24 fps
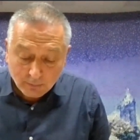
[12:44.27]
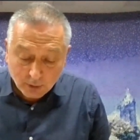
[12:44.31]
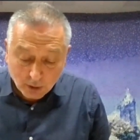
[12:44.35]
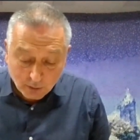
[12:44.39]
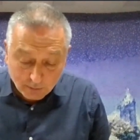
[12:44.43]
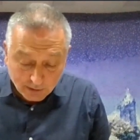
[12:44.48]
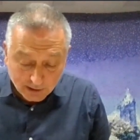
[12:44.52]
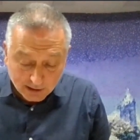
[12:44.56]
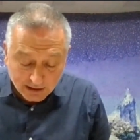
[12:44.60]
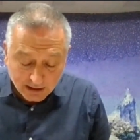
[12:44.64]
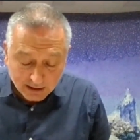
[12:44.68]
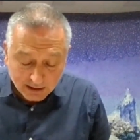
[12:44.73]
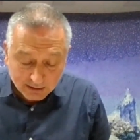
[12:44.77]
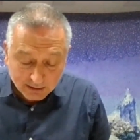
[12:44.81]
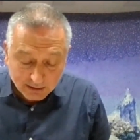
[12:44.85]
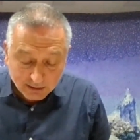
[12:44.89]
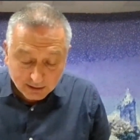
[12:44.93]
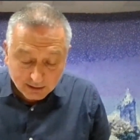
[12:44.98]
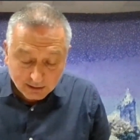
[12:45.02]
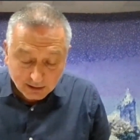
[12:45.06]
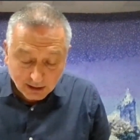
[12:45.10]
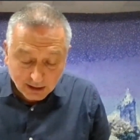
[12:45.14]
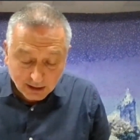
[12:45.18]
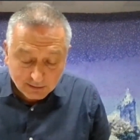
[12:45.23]
Propaganda
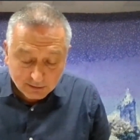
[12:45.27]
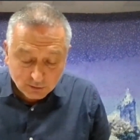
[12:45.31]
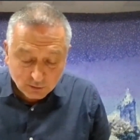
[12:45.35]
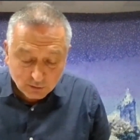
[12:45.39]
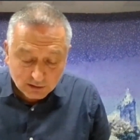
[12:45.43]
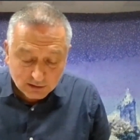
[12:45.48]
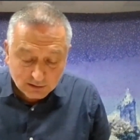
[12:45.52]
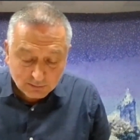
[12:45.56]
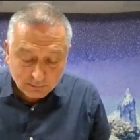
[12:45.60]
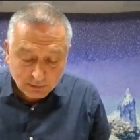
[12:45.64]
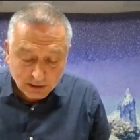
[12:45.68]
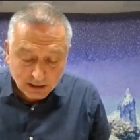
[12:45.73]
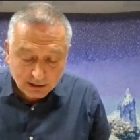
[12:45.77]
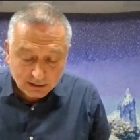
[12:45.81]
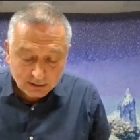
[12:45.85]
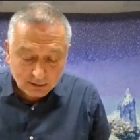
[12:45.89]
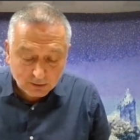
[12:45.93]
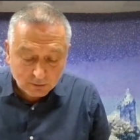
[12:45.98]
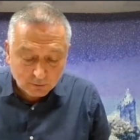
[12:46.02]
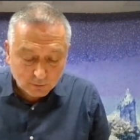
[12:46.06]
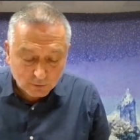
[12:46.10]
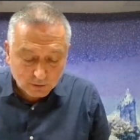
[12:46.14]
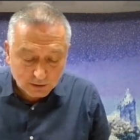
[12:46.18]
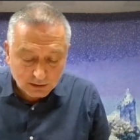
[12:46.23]
tries to explain
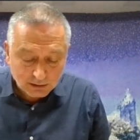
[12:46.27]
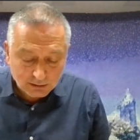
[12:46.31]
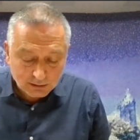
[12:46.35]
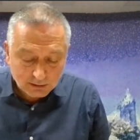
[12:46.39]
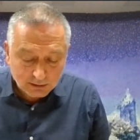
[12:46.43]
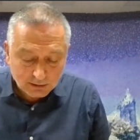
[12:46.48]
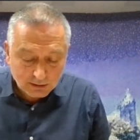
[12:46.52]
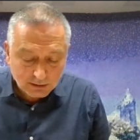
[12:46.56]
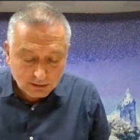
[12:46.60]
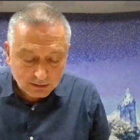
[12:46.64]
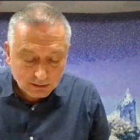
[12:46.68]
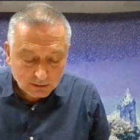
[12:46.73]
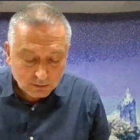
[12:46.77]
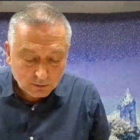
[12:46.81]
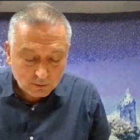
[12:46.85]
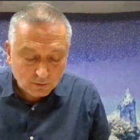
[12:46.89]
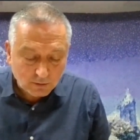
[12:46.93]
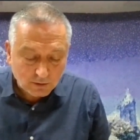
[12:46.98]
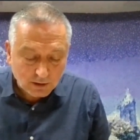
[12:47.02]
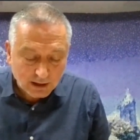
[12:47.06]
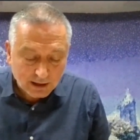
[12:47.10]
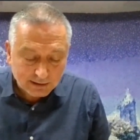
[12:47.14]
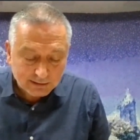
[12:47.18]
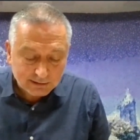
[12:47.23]
the world
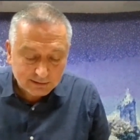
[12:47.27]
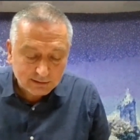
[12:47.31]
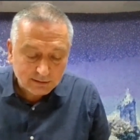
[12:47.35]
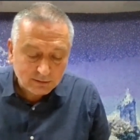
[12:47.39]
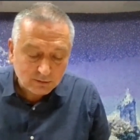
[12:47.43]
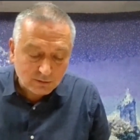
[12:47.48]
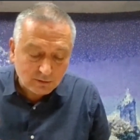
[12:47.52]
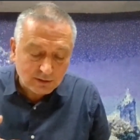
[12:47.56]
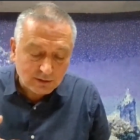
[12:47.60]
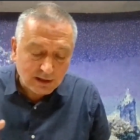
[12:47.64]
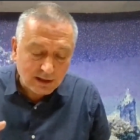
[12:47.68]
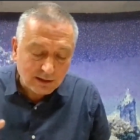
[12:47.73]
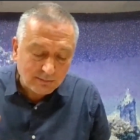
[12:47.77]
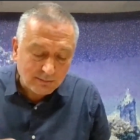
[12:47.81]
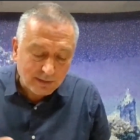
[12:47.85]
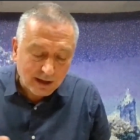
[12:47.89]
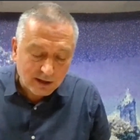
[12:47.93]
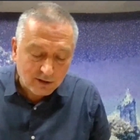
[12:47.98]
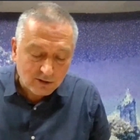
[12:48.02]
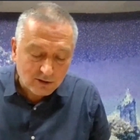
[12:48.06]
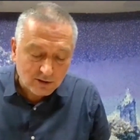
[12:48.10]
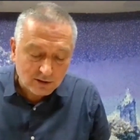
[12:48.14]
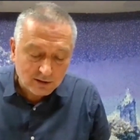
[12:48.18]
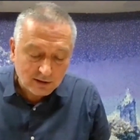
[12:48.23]
to us
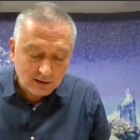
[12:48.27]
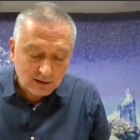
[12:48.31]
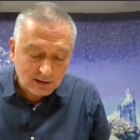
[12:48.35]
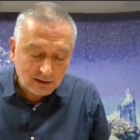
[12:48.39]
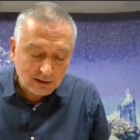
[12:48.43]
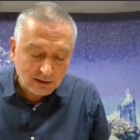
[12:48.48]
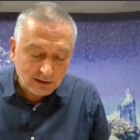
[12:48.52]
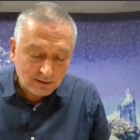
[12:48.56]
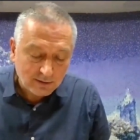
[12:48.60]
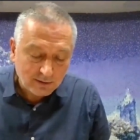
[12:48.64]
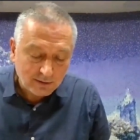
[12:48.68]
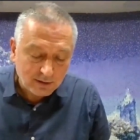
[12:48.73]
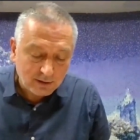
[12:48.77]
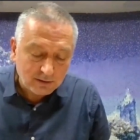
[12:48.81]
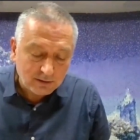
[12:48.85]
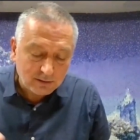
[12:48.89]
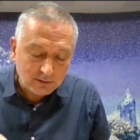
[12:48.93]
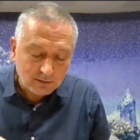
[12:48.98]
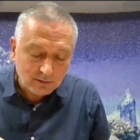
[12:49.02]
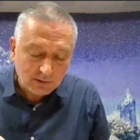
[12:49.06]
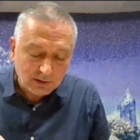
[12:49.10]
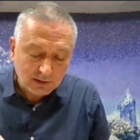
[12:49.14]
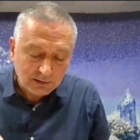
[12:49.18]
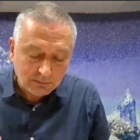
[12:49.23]
two-dimensionally
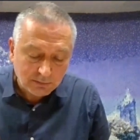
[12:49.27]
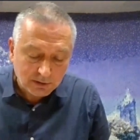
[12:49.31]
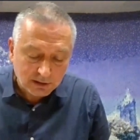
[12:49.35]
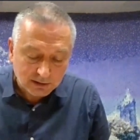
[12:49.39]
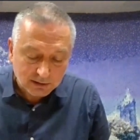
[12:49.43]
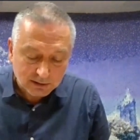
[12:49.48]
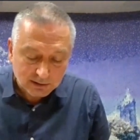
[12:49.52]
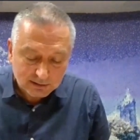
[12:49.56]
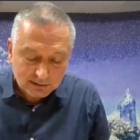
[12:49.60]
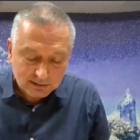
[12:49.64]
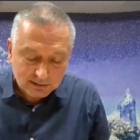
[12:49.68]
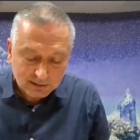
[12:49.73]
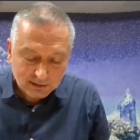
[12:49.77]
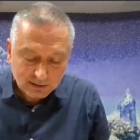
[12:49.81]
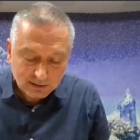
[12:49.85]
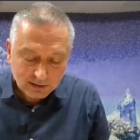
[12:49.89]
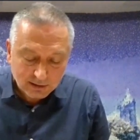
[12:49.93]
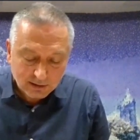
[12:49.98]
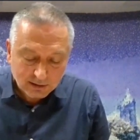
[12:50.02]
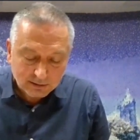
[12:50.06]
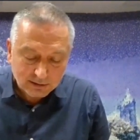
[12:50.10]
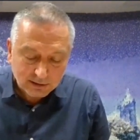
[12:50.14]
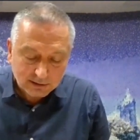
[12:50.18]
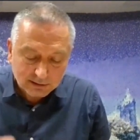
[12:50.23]
in 3 minutes.
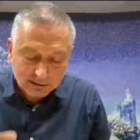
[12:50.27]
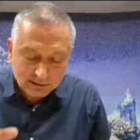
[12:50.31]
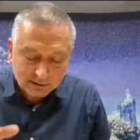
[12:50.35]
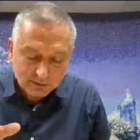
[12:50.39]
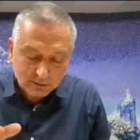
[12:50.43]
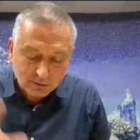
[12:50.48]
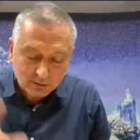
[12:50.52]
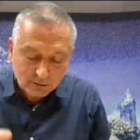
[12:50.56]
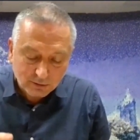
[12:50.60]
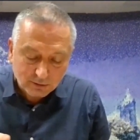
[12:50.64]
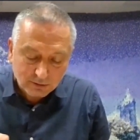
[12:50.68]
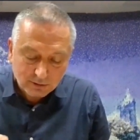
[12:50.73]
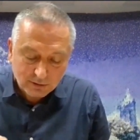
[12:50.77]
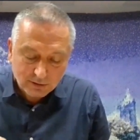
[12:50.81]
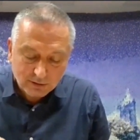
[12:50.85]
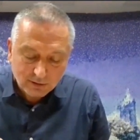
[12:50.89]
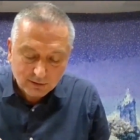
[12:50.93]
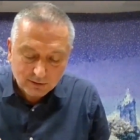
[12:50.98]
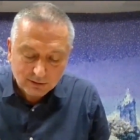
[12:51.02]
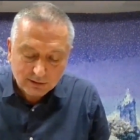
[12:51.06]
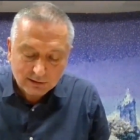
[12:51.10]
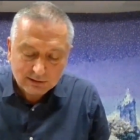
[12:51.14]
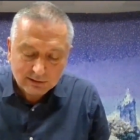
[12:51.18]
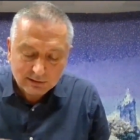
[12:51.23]
This is good,
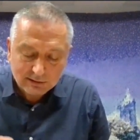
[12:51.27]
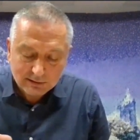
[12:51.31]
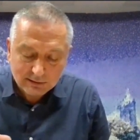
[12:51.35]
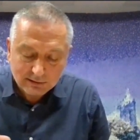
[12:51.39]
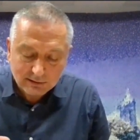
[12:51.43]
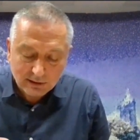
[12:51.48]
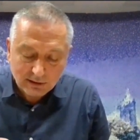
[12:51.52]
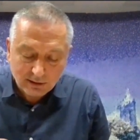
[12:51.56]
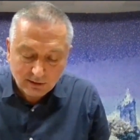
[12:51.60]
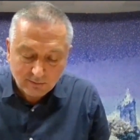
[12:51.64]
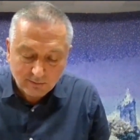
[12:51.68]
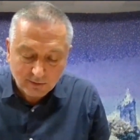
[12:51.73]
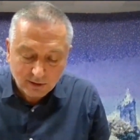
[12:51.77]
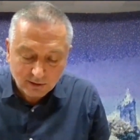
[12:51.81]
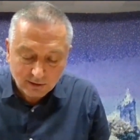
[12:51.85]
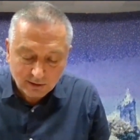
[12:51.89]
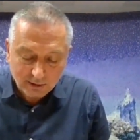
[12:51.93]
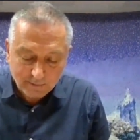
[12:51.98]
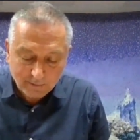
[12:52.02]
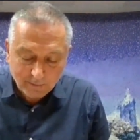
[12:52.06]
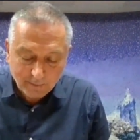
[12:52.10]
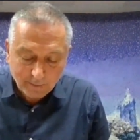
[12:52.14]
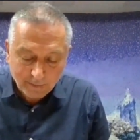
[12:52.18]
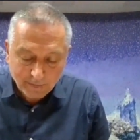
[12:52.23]
this is evil.
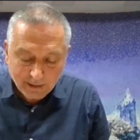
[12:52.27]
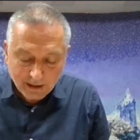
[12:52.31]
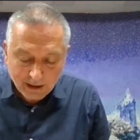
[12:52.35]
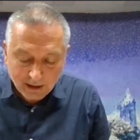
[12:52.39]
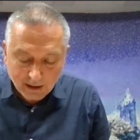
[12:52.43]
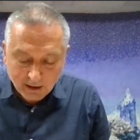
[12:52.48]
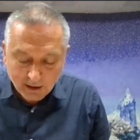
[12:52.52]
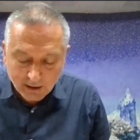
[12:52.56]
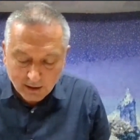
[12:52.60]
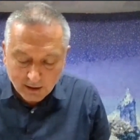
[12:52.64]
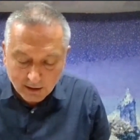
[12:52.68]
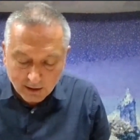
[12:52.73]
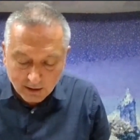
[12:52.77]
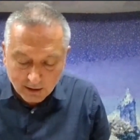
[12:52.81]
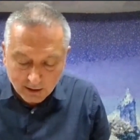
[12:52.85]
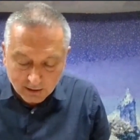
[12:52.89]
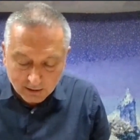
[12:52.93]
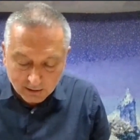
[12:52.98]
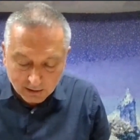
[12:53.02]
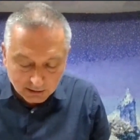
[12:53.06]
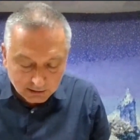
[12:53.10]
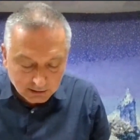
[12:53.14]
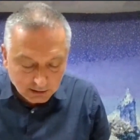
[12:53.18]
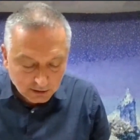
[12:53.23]

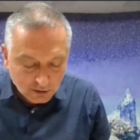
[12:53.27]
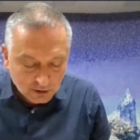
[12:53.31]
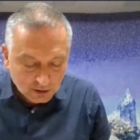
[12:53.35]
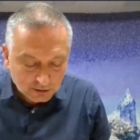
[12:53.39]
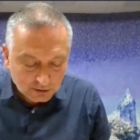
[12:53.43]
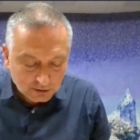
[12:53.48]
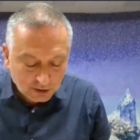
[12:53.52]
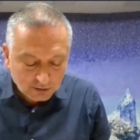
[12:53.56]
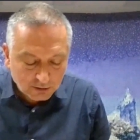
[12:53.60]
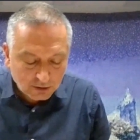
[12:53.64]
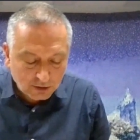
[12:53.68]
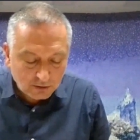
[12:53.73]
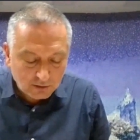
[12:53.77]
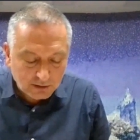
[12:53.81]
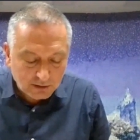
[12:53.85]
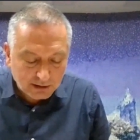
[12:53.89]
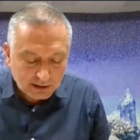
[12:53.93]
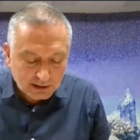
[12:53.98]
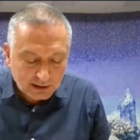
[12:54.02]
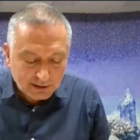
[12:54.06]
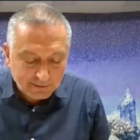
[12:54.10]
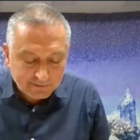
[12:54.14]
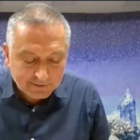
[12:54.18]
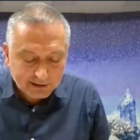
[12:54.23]
Literature not
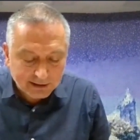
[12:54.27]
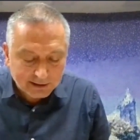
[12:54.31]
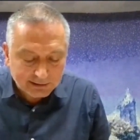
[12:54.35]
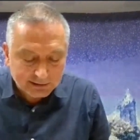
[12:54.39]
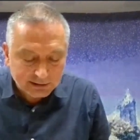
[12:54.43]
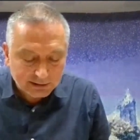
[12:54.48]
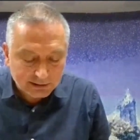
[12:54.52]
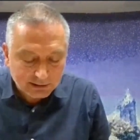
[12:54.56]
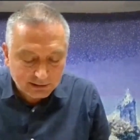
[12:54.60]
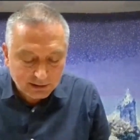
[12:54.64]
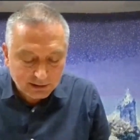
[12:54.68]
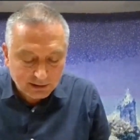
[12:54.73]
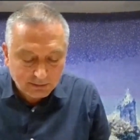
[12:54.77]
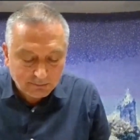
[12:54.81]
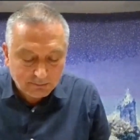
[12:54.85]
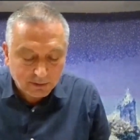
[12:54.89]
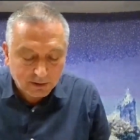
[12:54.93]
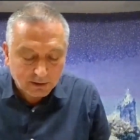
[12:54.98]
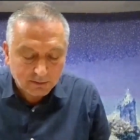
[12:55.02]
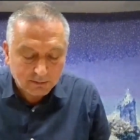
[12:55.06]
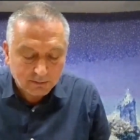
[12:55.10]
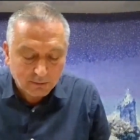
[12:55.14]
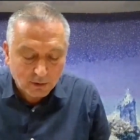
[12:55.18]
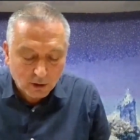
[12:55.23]
only gives us a
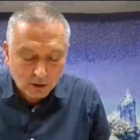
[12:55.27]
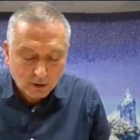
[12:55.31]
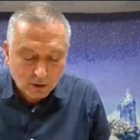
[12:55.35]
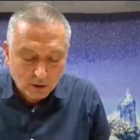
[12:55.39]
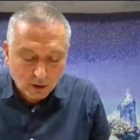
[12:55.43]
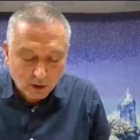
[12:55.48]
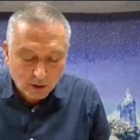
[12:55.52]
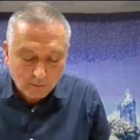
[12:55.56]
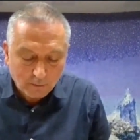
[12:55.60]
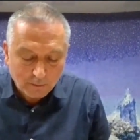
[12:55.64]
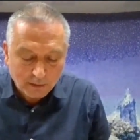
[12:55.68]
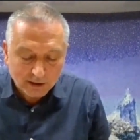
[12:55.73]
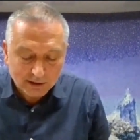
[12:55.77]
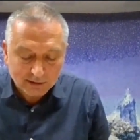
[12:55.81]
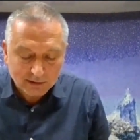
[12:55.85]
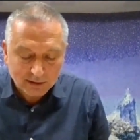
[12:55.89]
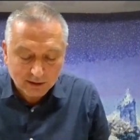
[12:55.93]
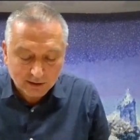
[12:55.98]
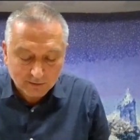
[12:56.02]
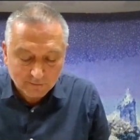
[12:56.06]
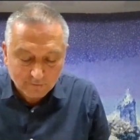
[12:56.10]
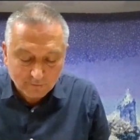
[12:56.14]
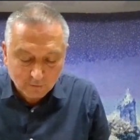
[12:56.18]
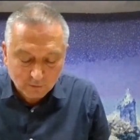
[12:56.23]
deeper, more
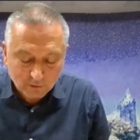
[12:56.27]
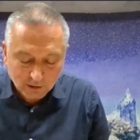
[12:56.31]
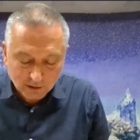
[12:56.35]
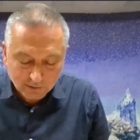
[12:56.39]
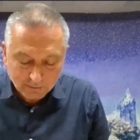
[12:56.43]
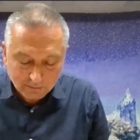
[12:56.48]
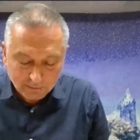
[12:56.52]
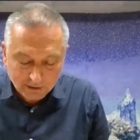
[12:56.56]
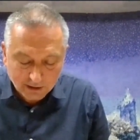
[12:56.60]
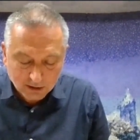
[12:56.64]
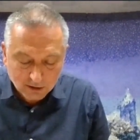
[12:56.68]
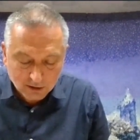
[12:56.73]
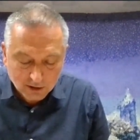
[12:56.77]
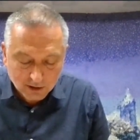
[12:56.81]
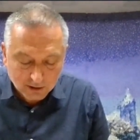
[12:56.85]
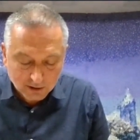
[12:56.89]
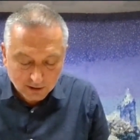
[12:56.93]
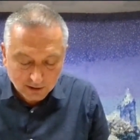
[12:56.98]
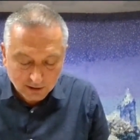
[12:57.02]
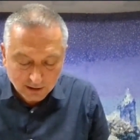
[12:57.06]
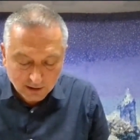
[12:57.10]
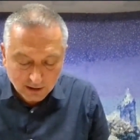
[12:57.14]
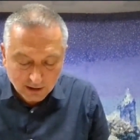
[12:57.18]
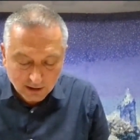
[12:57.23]
complex and fuller
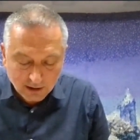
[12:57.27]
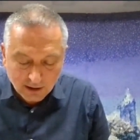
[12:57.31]
picture,